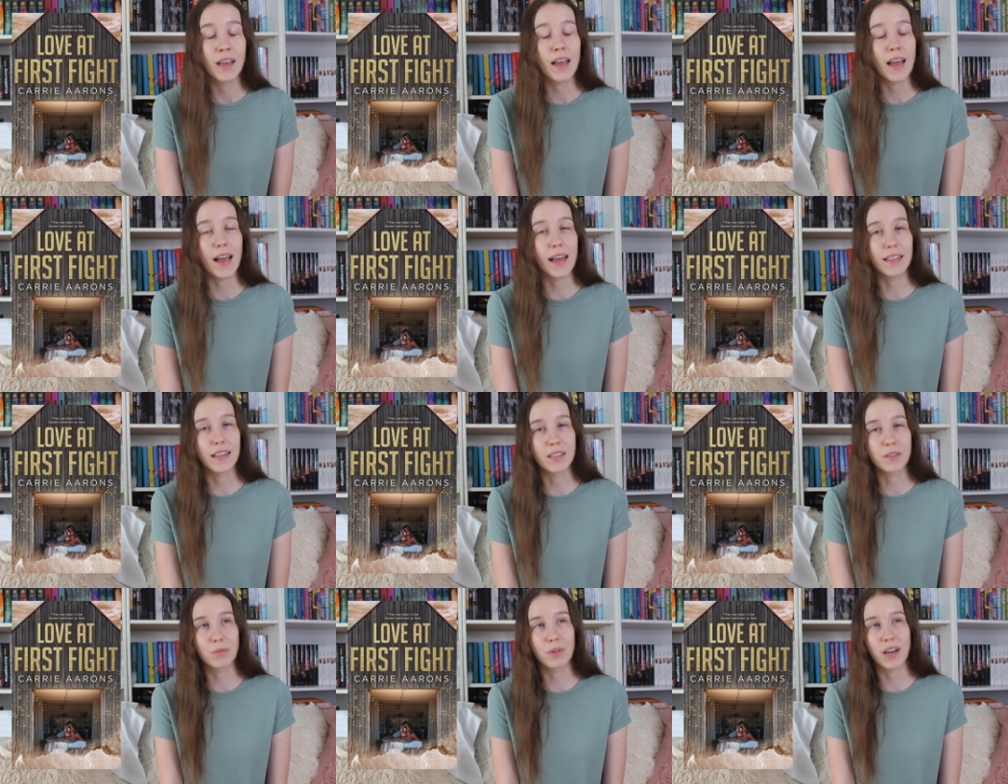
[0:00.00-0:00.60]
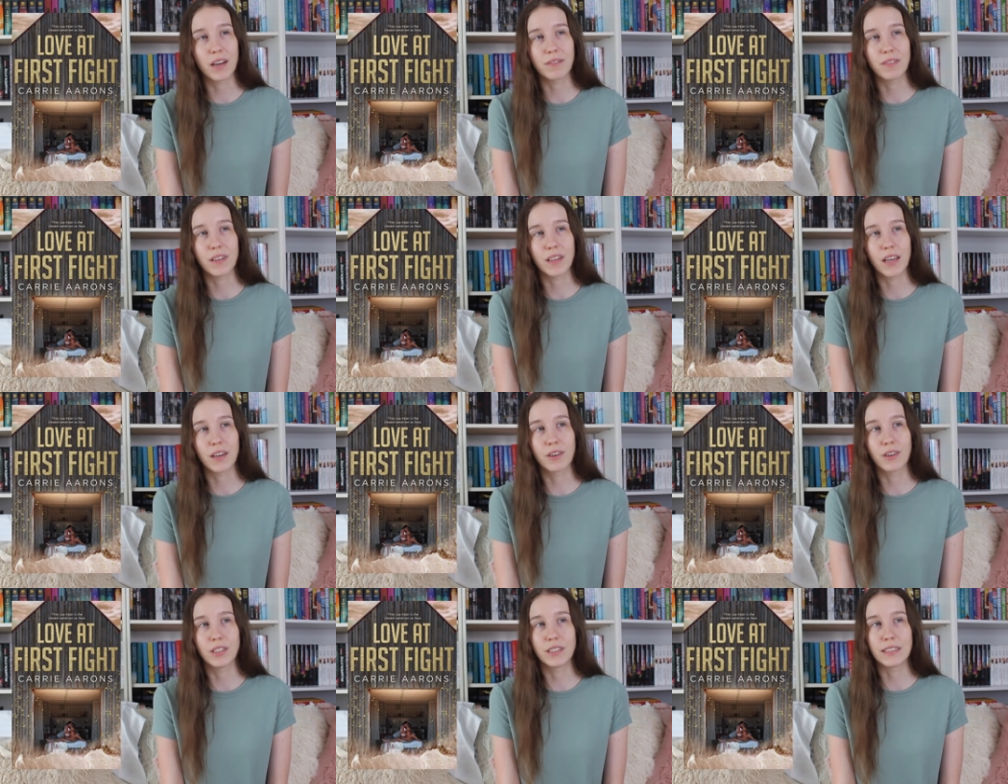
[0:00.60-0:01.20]
and this one I feel
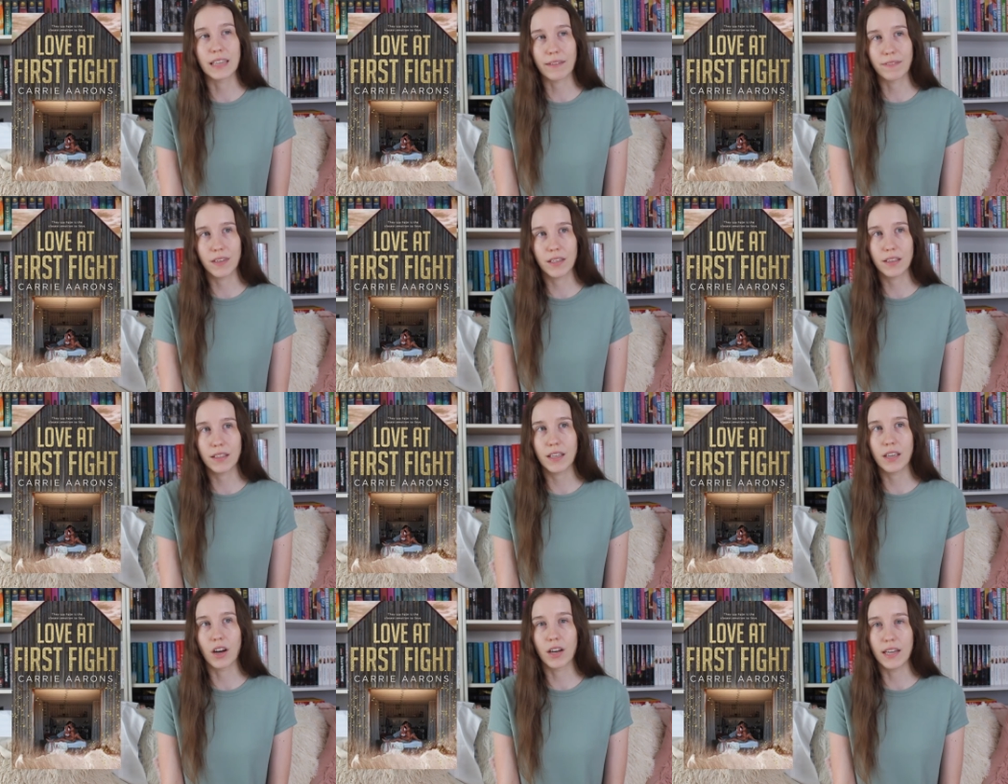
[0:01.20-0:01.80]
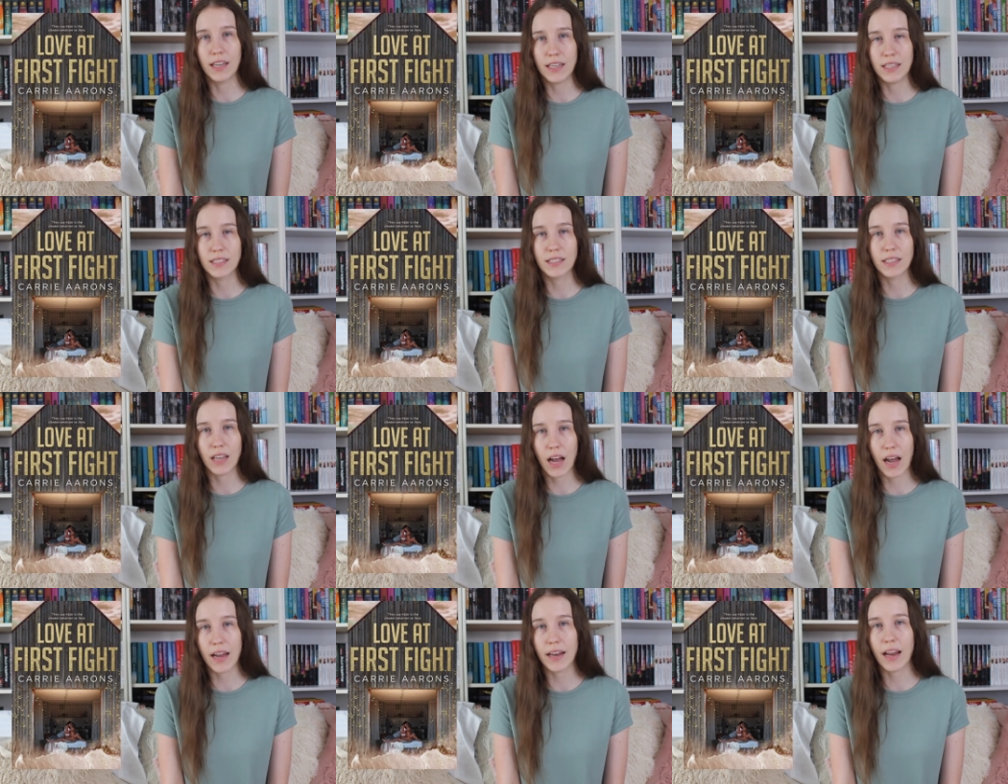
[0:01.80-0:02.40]
like definitely on his
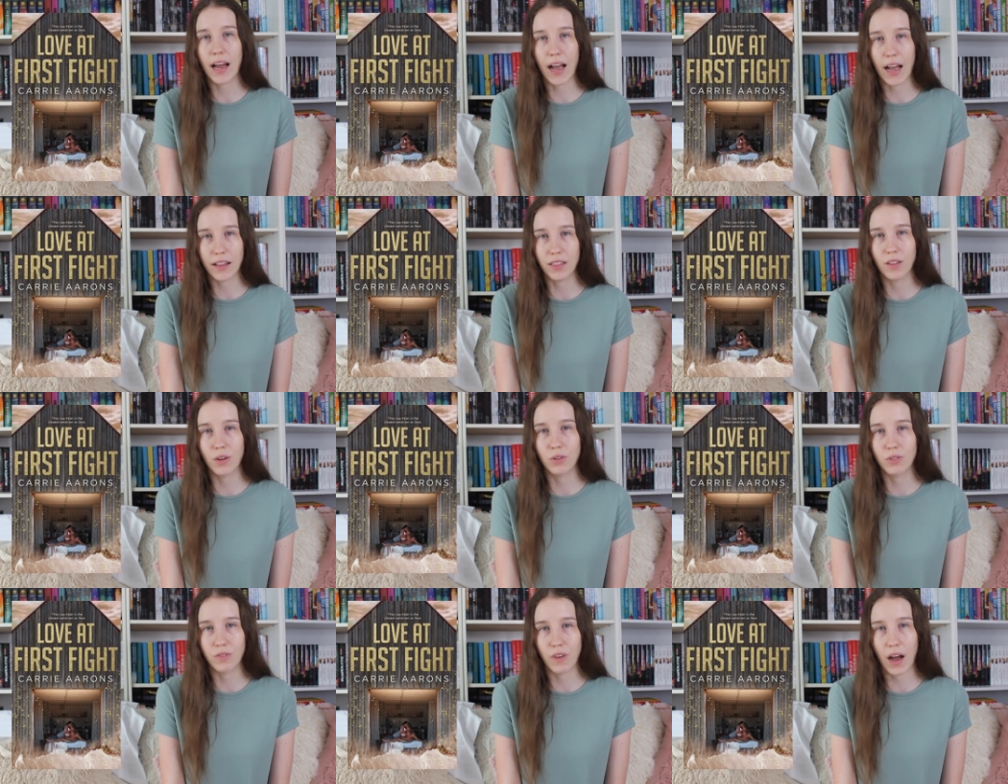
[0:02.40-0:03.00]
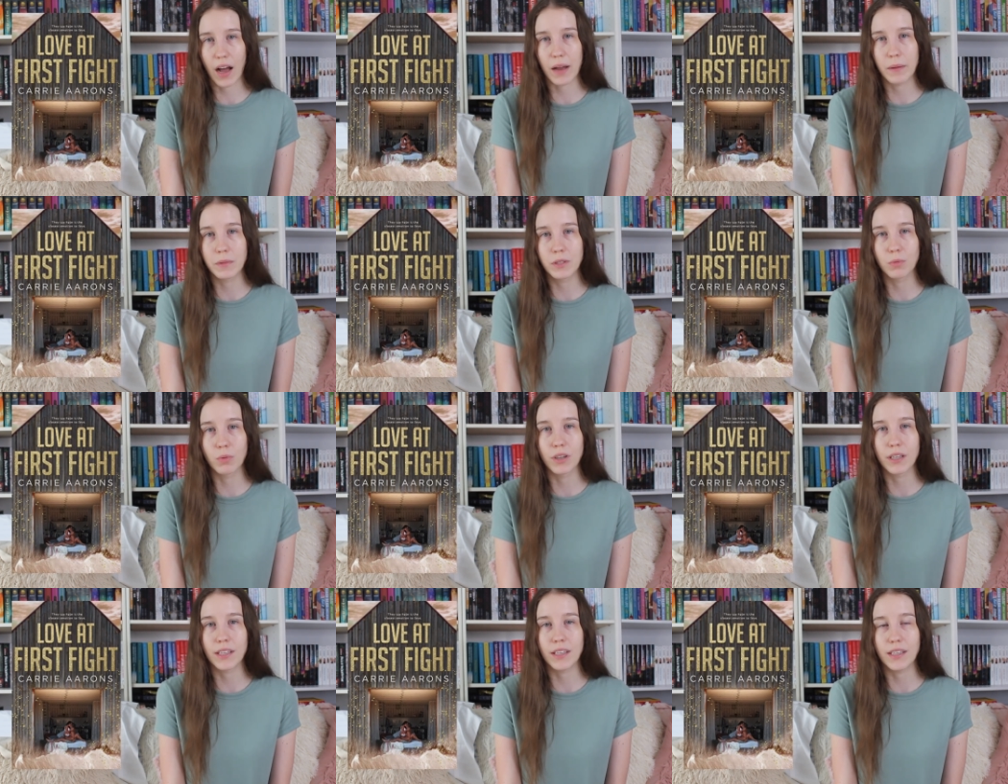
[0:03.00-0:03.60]
side had those
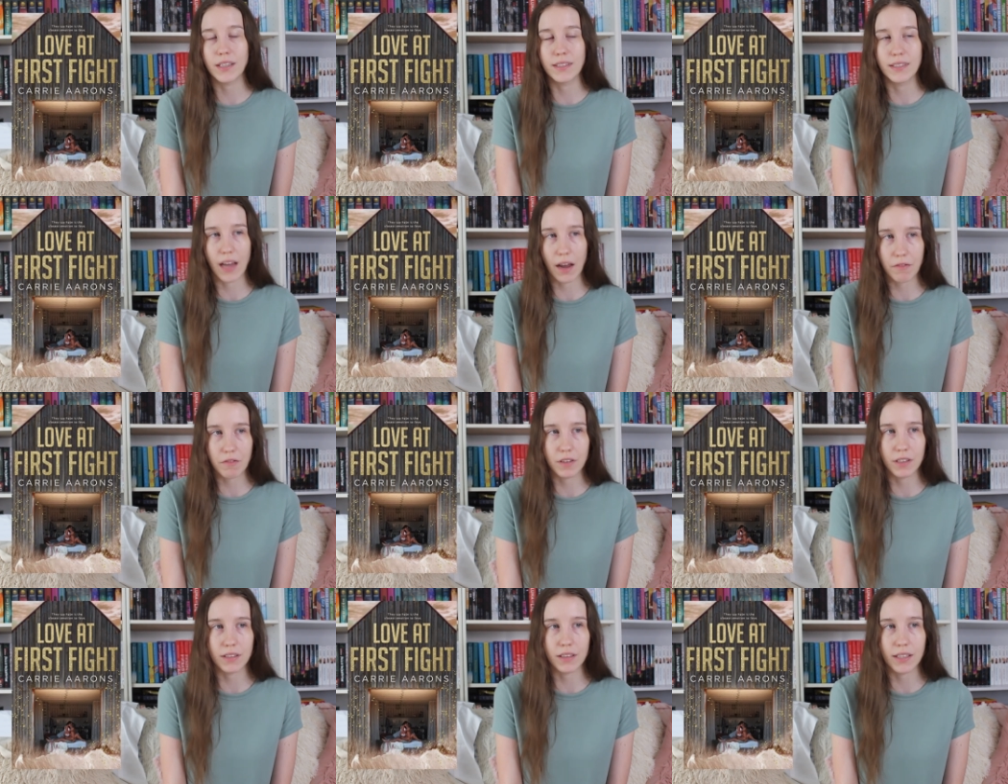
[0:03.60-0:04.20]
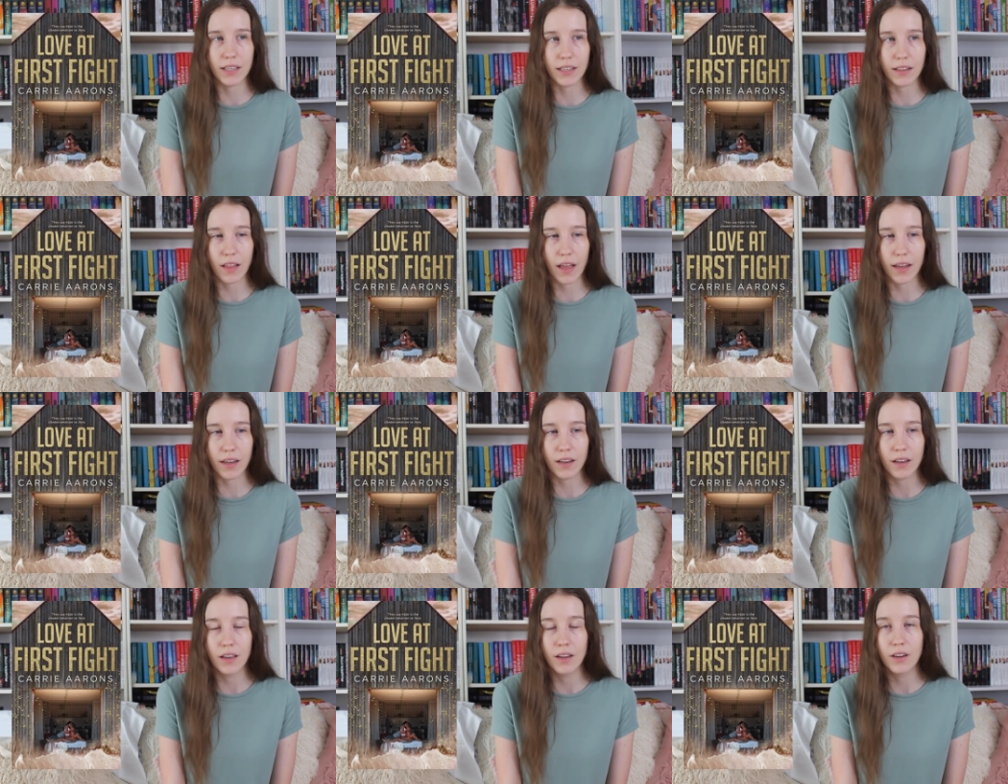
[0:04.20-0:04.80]
vibes where he definitely
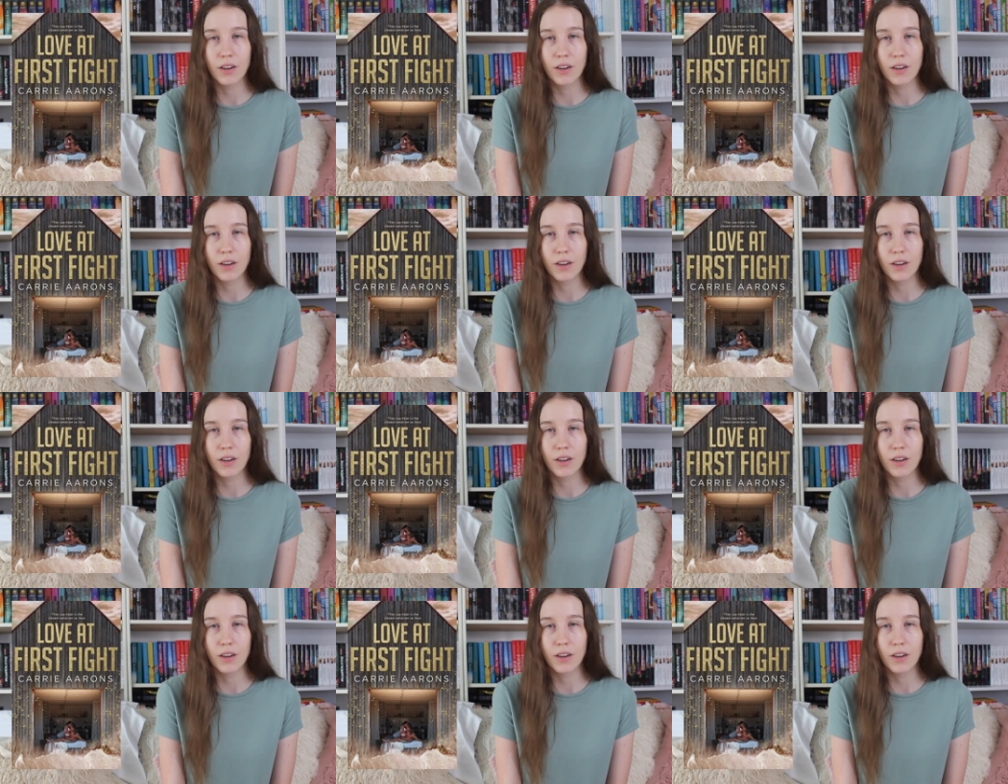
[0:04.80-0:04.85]
like